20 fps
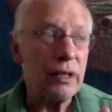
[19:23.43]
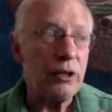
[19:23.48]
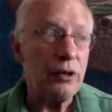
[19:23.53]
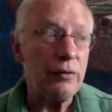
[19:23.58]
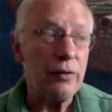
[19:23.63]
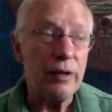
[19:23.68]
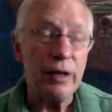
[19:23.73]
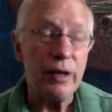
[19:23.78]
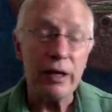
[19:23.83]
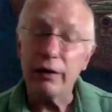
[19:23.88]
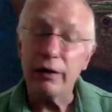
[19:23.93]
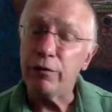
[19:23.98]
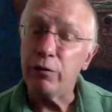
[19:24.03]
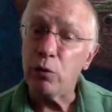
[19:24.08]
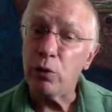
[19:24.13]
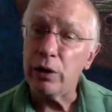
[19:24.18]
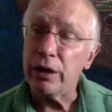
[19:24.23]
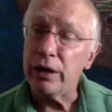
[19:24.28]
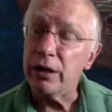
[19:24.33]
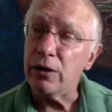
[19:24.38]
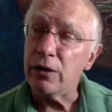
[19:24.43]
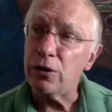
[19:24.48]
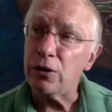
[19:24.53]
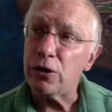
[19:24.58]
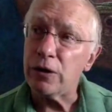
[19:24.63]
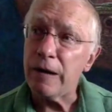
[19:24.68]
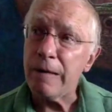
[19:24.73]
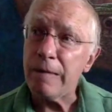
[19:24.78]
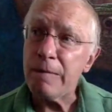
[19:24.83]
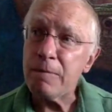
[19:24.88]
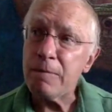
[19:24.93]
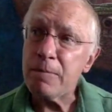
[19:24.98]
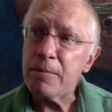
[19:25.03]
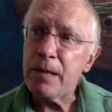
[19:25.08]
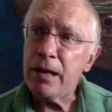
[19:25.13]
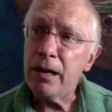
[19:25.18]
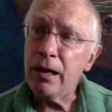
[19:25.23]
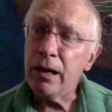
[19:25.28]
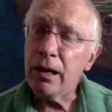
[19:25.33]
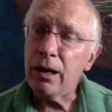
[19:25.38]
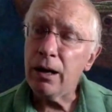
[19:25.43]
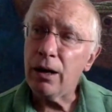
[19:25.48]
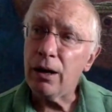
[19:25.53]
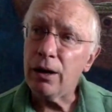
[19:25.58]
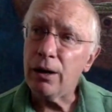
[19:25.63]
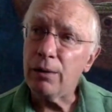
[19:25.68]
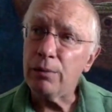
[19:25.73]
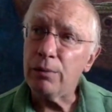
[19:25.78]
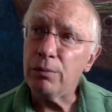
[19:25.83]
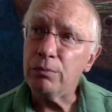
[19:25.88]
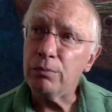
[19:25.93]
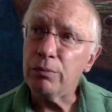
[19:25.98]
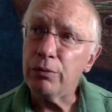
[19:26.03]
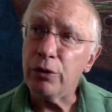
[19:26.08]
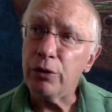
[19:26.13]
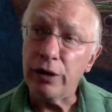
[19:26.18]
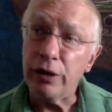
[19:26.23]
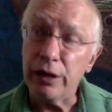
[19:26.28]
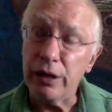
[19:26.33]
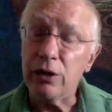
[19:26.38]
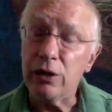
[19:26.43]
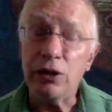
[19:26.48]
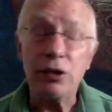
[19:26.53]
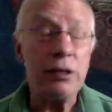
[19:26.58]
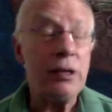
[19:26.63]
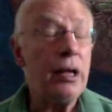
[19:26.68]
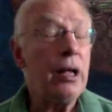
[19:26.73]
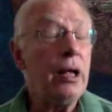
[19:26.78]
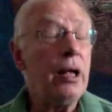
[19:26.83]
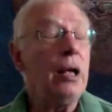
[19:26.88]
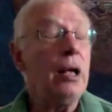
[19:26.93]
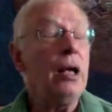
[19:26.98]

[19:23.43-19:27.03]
intervening 40 years, 30 years.